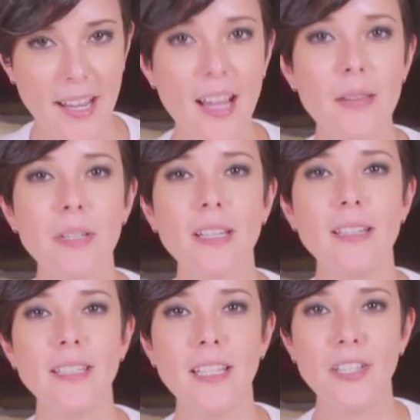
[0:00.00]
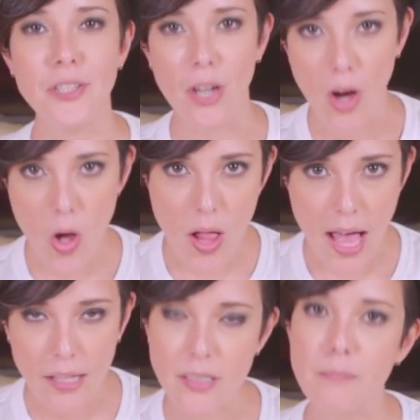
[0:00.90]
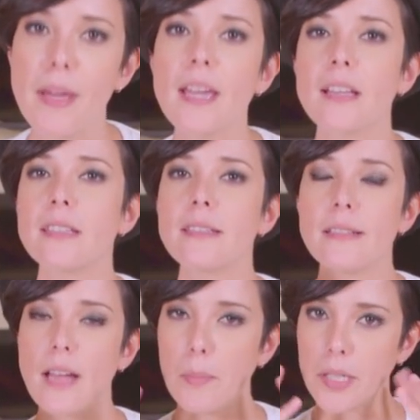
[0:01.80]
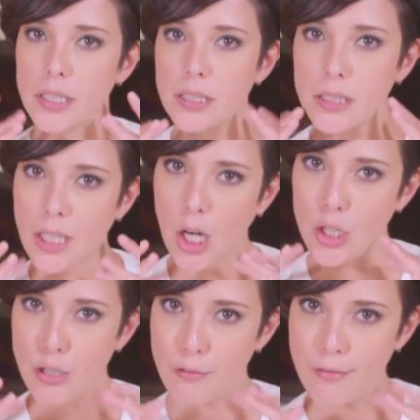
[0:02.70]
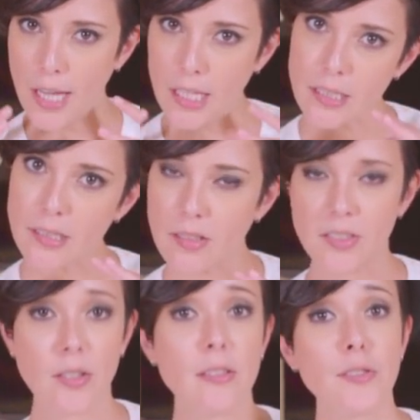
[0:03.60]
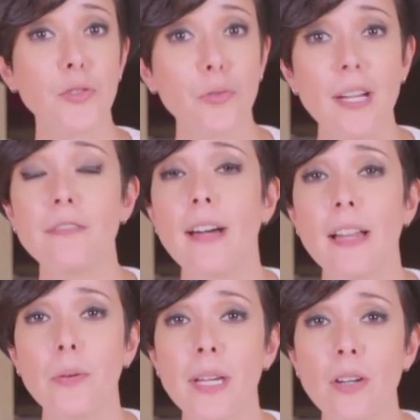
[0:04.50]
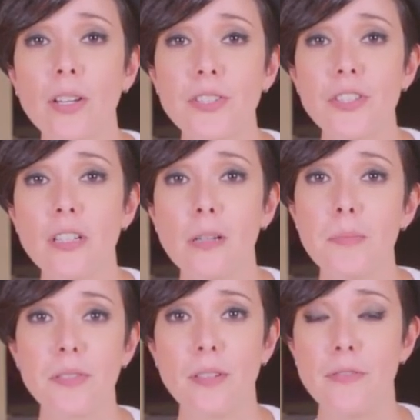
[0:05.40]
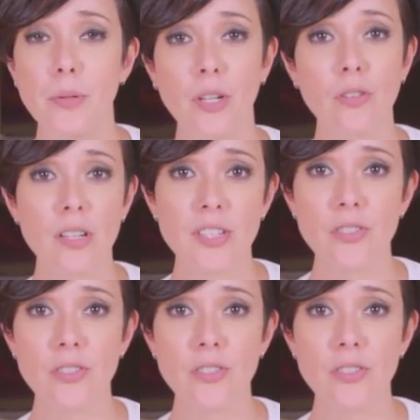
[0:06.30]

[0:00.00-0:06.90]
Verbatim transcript: I'm gonna teach y'all how to make stubble on your face. So this is great for Halloween costumes or if you wanna cross